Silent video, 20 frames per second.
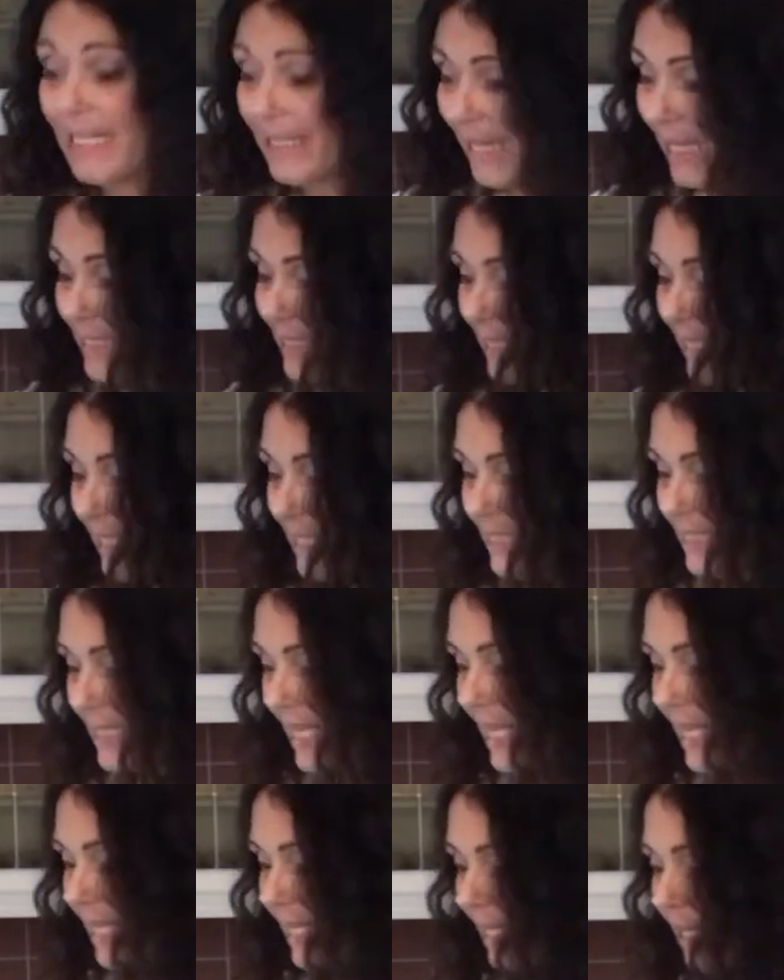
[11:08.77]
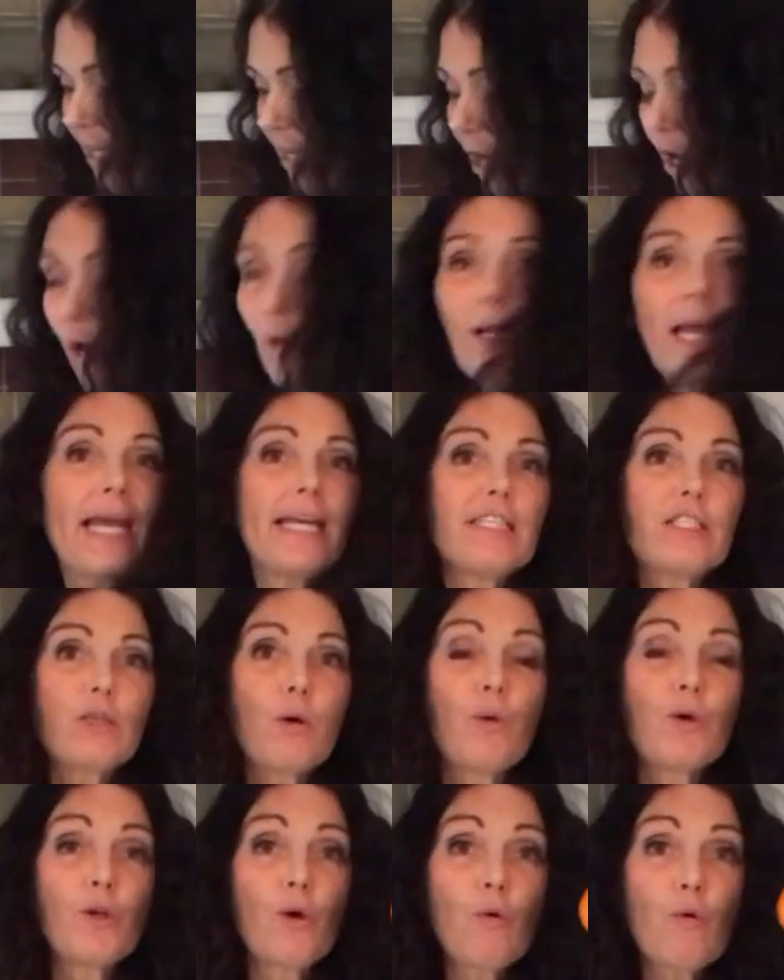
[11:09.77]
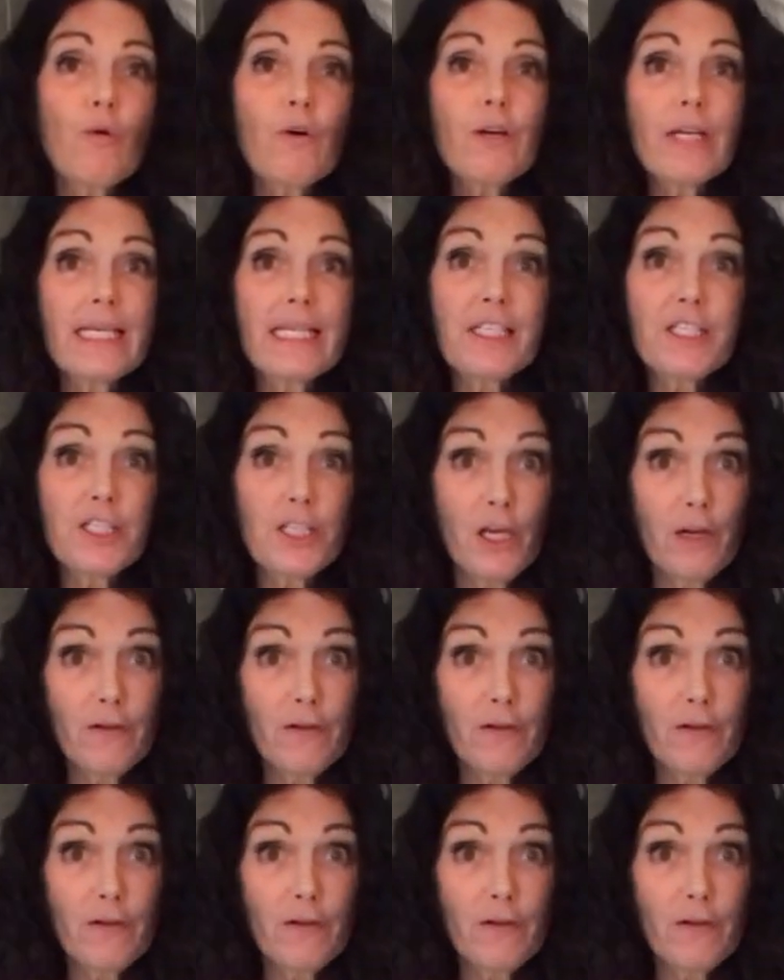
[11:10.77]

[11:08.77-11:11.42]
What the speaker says: That's like saying, okay, so an orange